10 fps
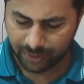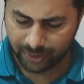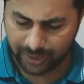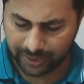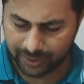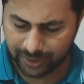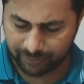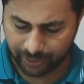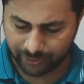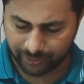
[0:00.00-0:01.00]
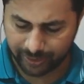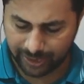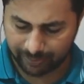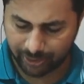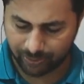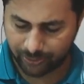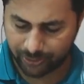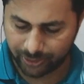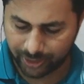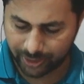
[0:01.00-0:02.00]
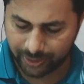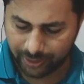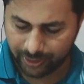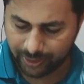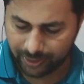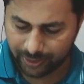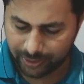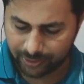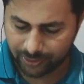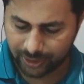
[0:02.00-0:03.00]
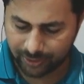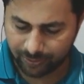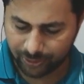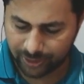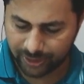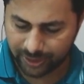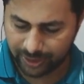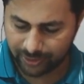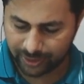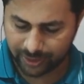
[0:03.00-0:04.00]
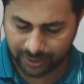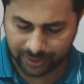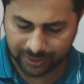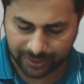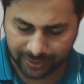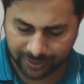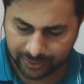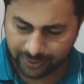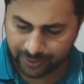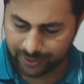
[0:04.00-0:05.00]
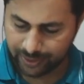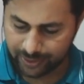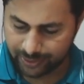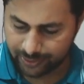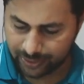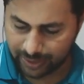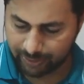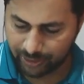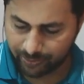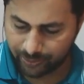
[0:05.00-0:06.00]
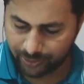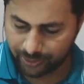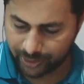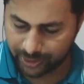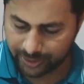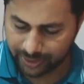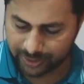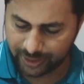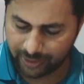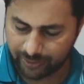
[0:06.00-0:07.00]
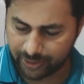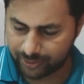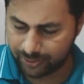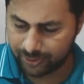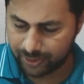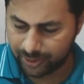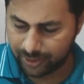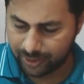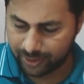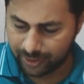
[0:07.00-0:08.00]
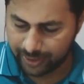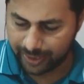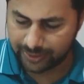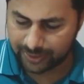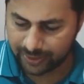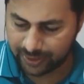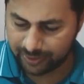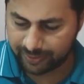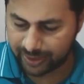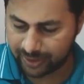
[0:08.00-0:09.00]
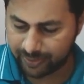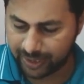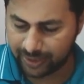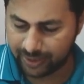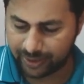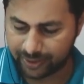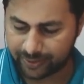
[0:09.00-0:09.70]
right? And what would be lambda of photon? So just move this e on other side. Lambda of photon is equal to hc divided by e,